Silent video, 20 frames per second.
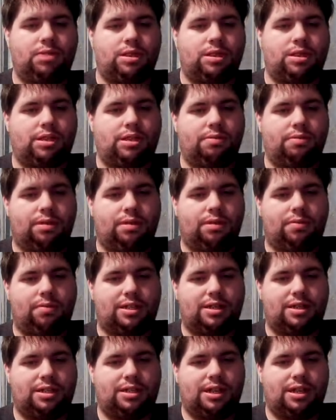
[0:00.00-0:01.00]
You steer with the
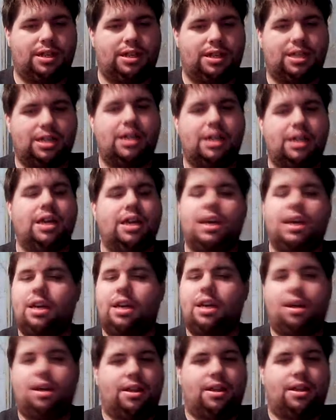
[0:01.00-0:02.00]
right stick,
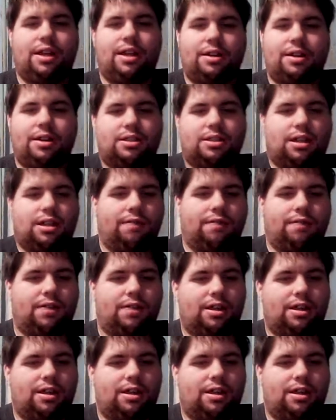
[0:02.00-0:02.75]
all that good stuff.